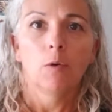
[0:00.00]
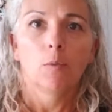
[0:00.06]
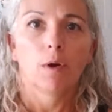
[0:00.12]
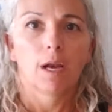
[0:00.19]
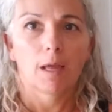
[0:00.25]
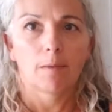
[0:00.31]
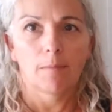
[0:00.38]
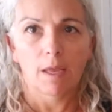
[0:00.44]

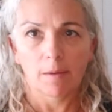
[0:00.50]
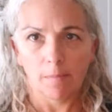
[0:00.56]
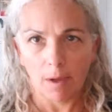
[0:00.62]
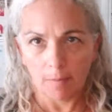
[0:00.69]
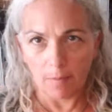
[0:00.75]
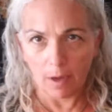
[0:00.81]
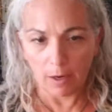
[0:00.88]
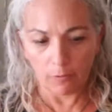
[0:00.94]
when I make
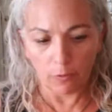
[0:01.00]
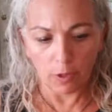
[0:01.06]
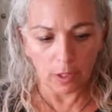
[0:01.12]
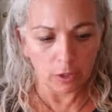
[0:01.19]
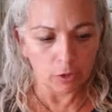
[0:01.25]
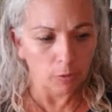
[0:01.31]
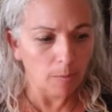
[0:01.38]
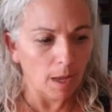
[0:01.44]
my mindful
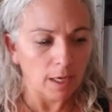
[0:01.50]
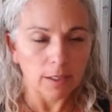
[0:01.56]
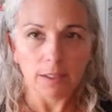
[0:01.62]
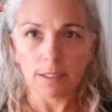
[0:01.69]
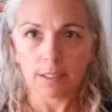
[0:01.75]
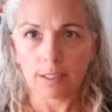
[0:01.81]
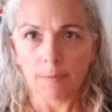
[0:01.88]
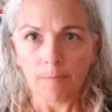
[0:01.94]
glitter
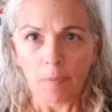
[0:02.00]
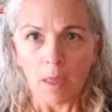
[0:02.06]
bottles.